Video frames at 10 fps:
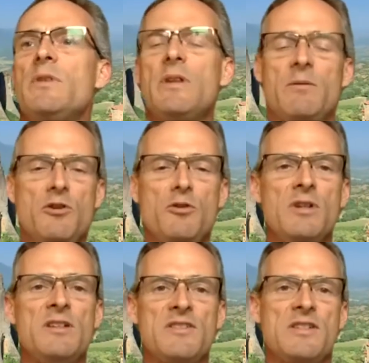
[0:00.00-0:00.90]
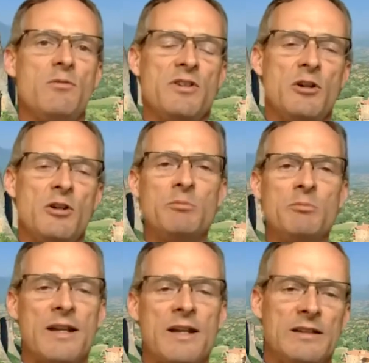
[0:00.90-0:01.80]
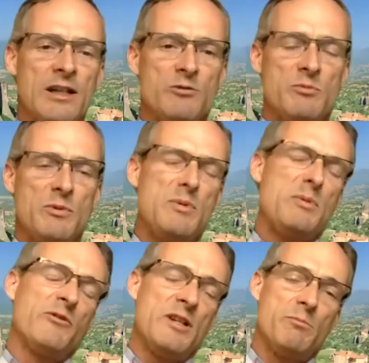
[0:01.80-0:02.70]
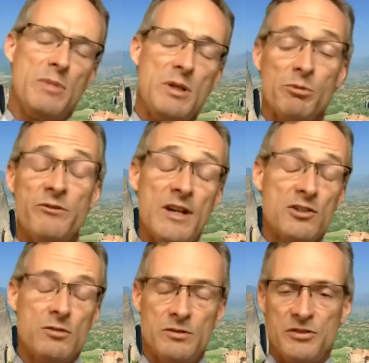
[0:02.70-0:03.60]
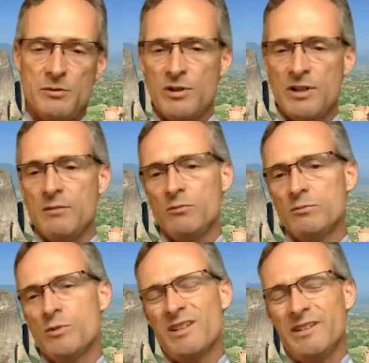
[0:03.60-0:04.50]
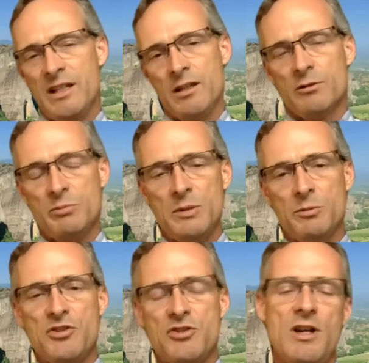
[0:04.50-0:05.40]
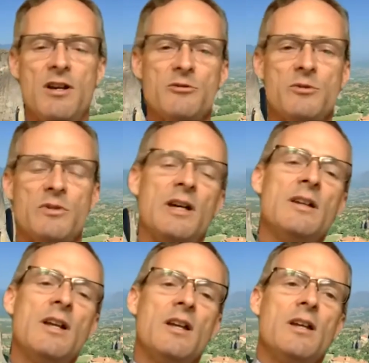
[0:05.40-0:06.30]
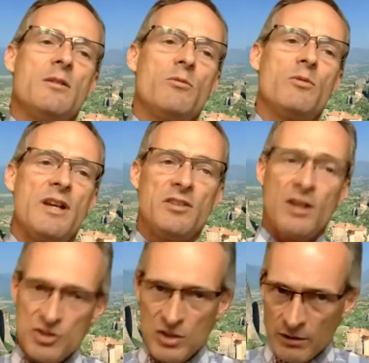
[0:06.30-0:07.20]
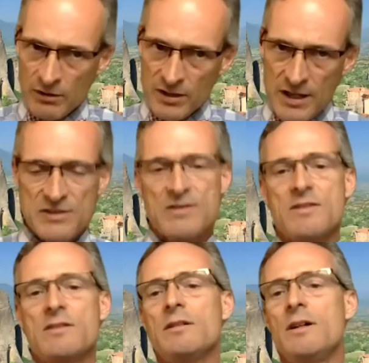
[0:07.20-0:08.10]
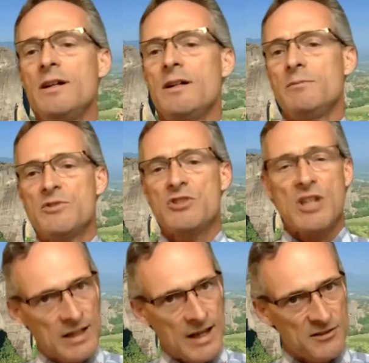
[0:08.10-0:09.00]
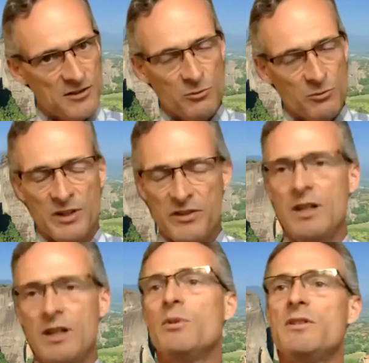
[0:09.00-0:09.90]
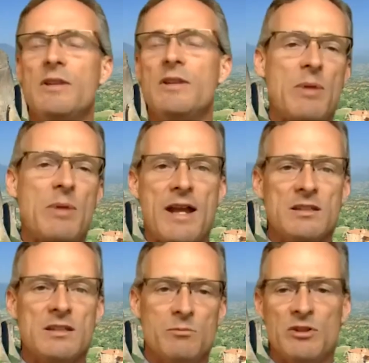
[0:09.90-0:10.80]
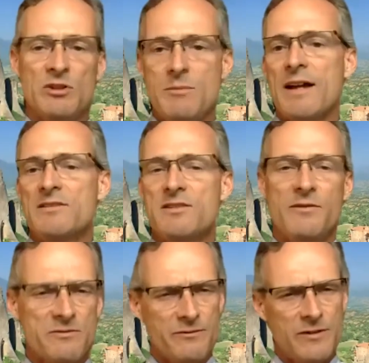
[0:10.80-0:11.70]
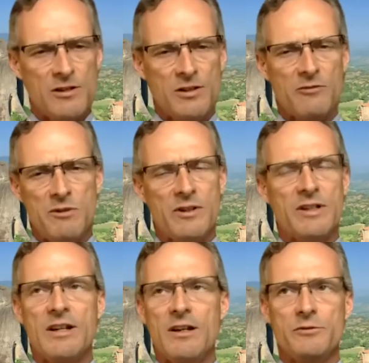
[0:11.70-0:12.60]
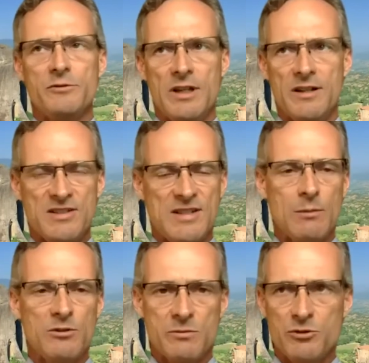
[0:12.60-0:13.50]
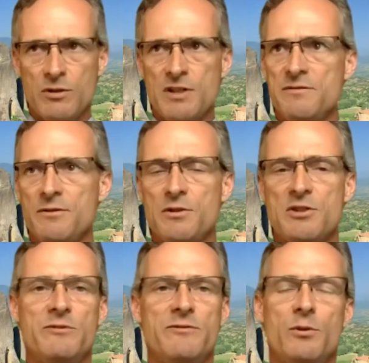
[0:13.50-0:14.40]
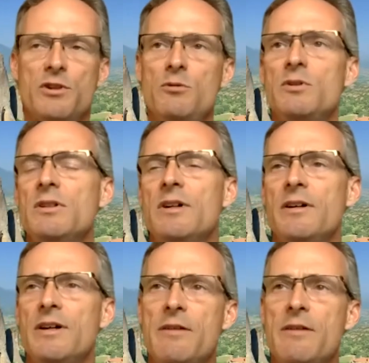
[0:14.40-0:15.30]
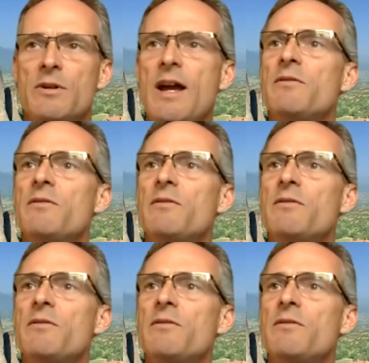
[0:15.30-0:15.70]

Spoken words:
you need to stay with an open body language, but be professional. So we're not leaning on people's chairs. We're not touching our guests. Shaking hands is one thing, but like patting them on the back and stuff, you have to be very careful. You got to establish some trust first before you would ever have